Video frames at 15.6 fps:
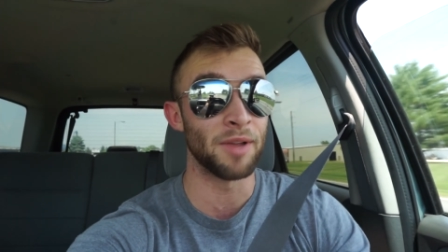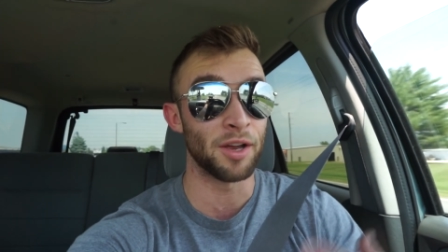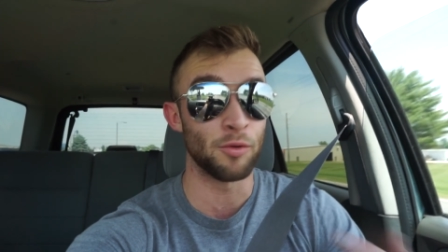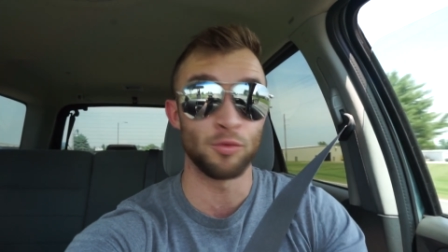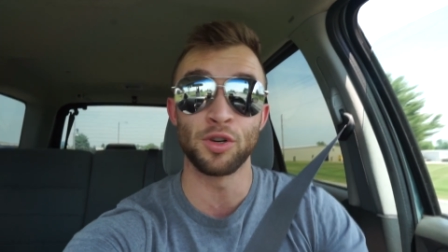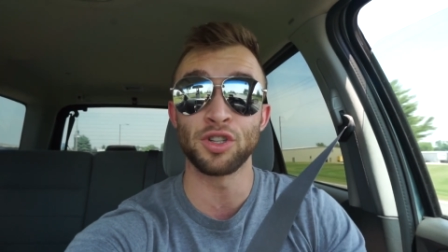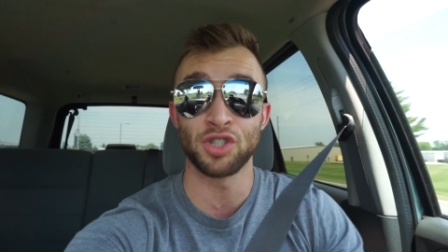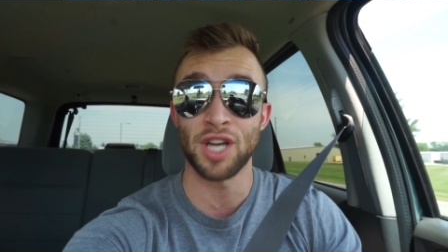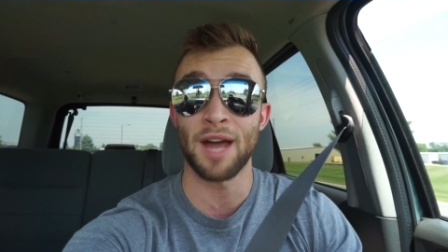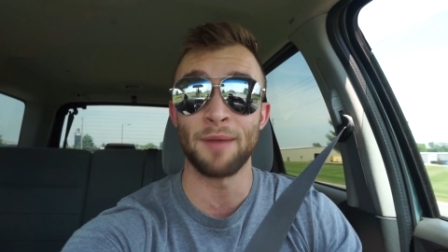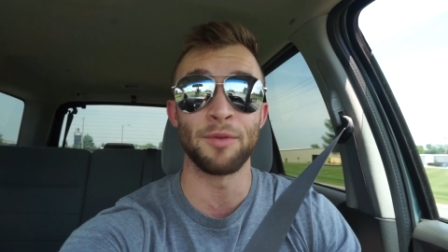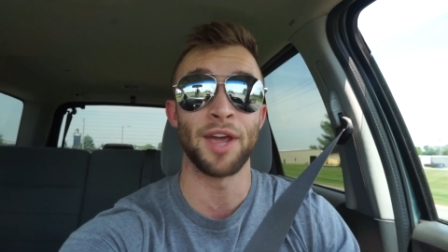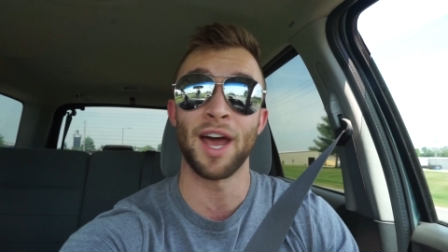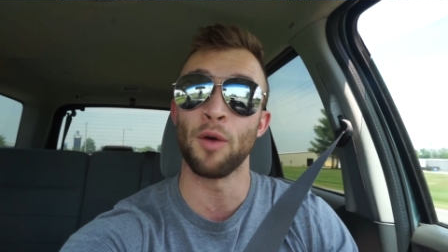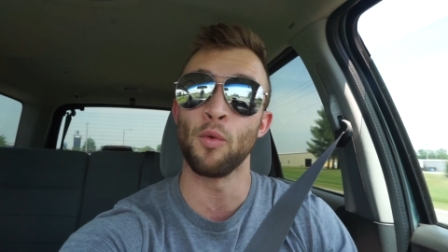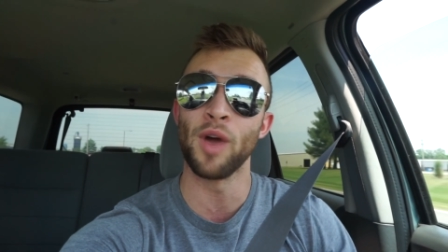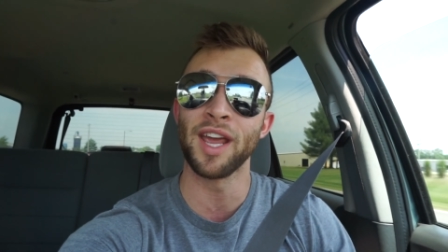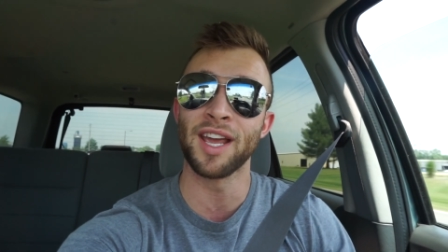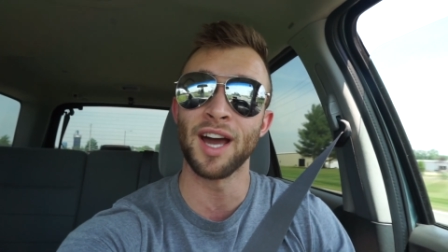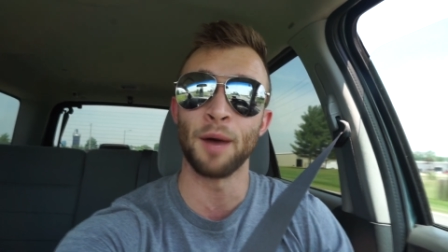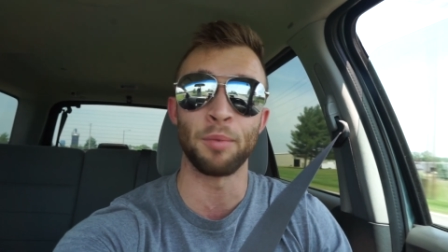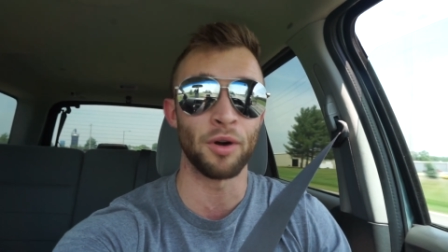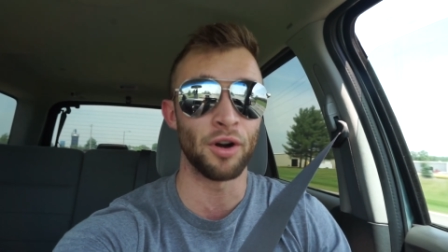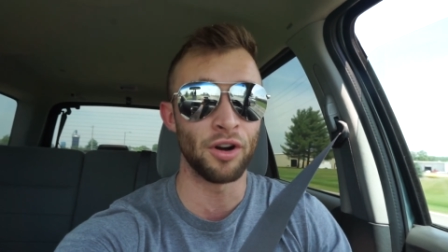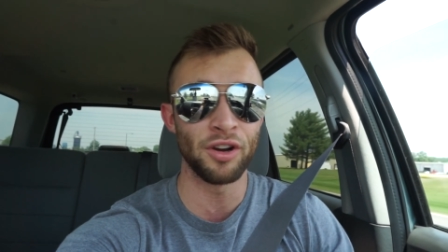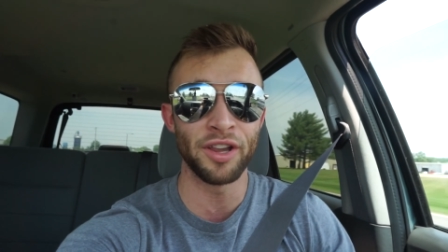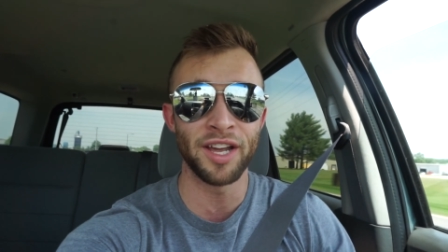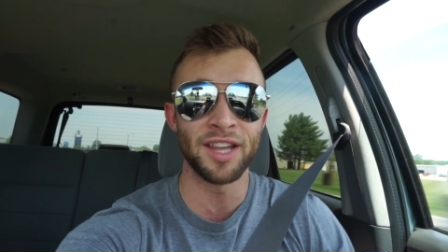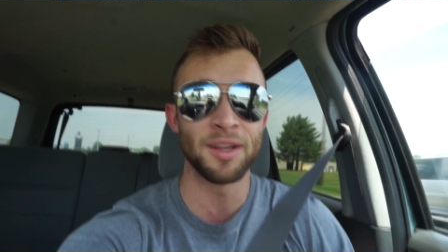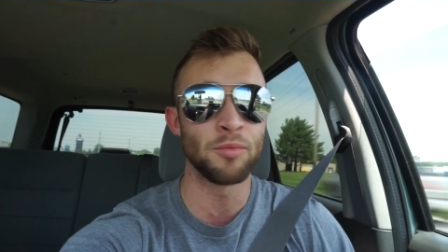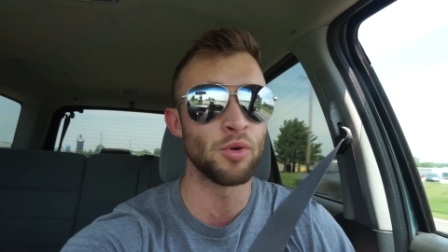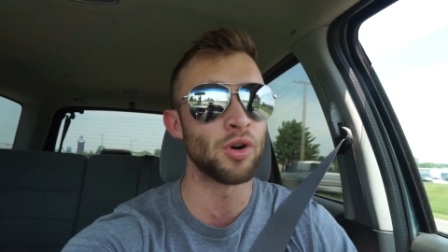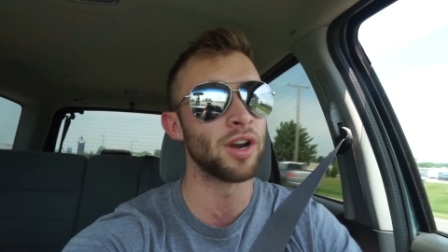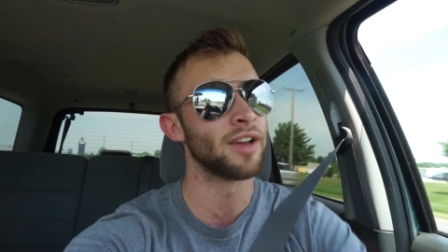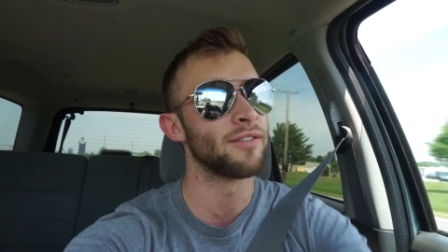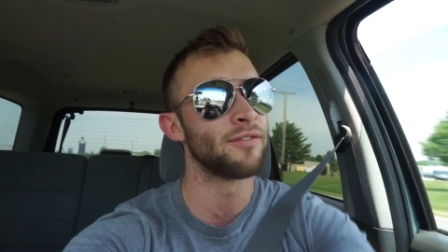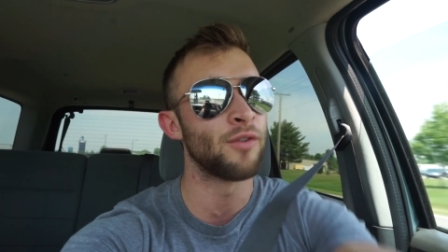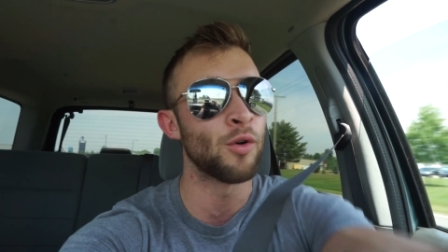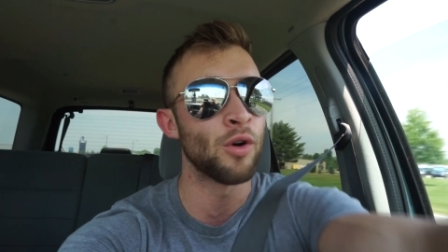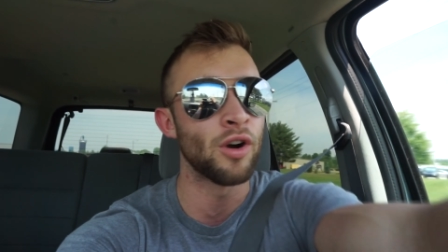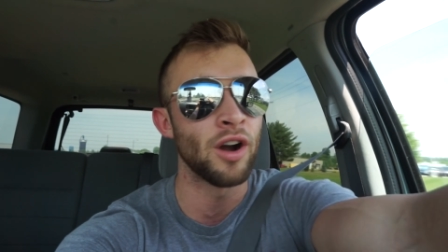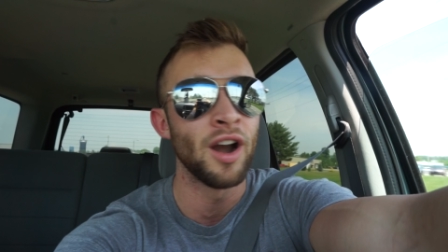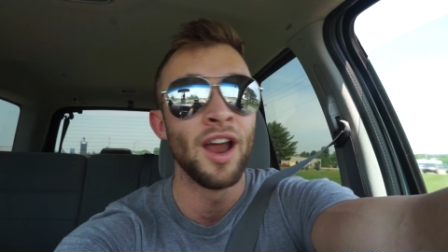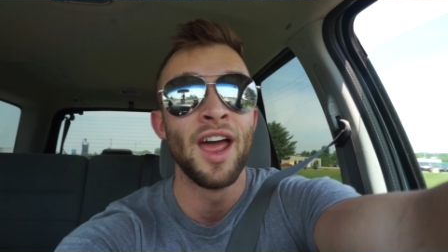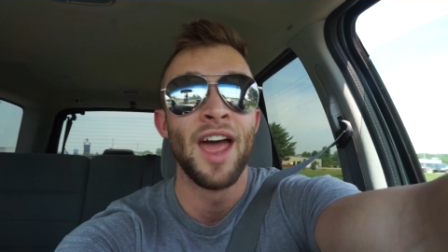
like a real job you gotta wake up early in the morning for,